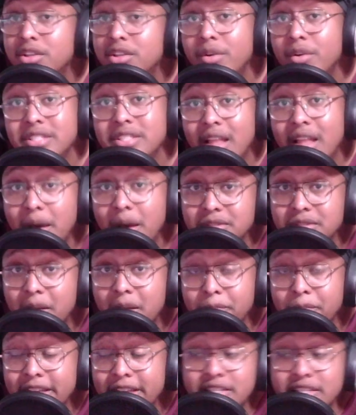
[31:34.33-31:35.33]
Joey Slye was
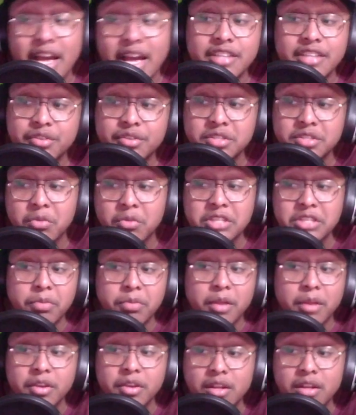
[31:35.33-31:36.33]
our best guy. Tress Way is
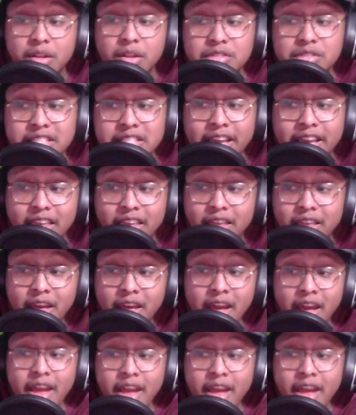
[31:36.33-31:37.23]
probably a close second.